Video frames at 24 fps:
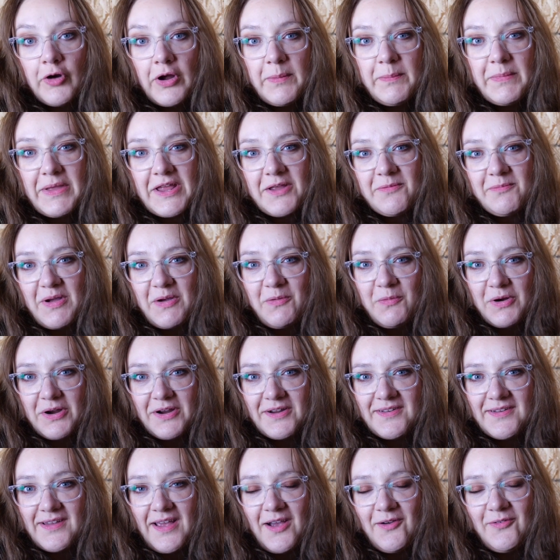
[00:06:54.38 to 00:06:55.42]
I begin my
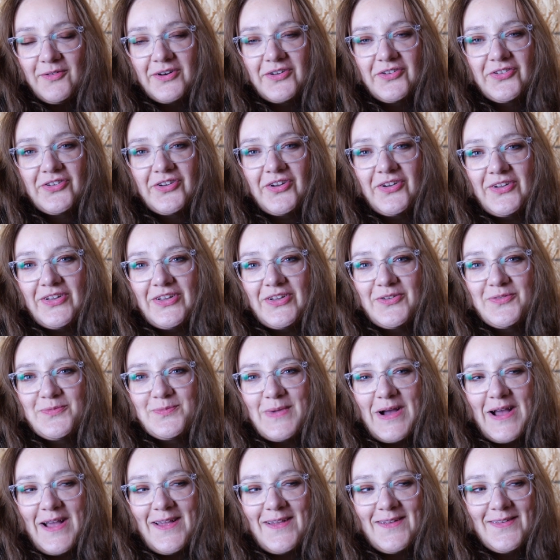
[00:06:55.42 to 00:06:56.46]
work day, I want to show you
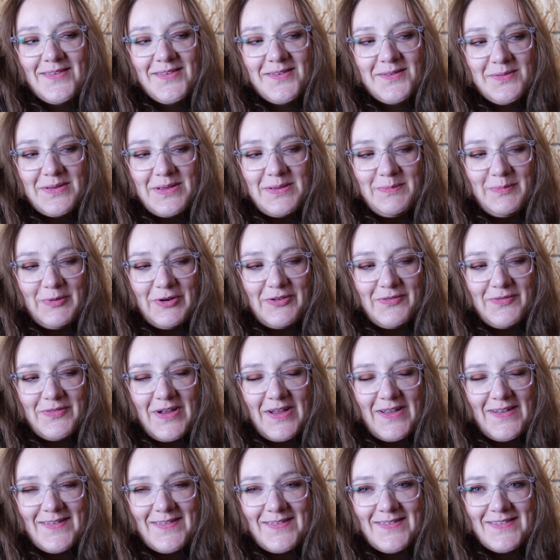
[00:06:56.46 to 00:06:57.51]
my sweet
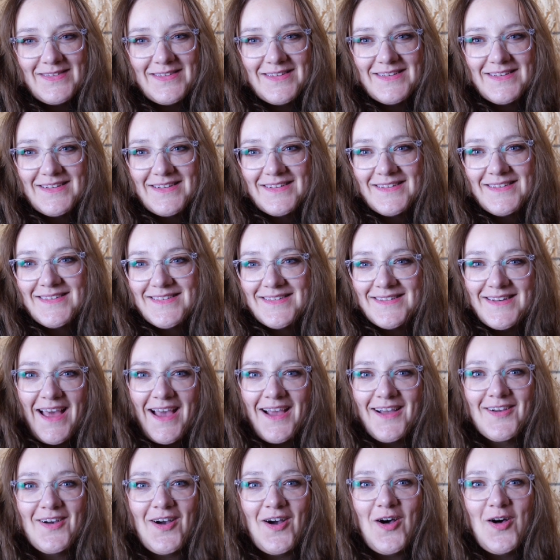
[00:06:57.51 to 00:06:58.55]
boyfriend
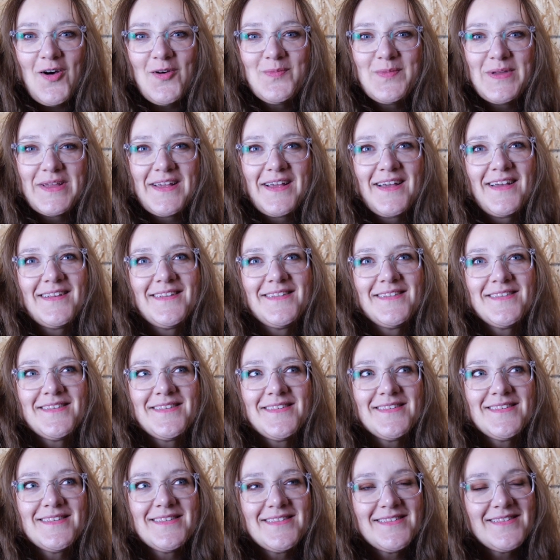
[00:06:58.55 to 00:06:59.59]
snack haul,
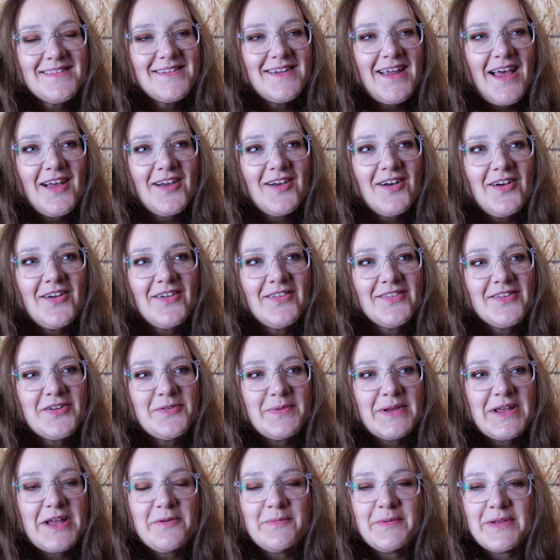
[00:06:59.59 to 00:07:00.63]
because snack hauls are
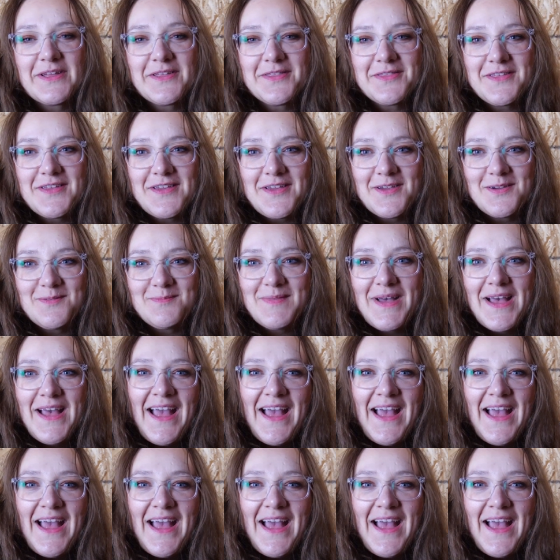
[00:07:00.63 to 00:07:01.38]
becoming a theme